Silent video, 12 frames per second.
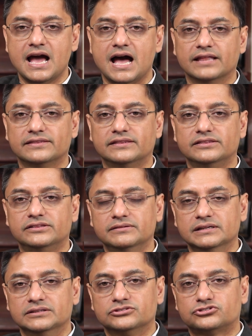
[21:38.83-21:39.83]
and
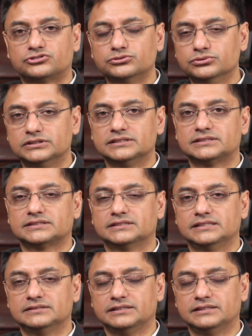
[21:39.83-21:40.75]
through this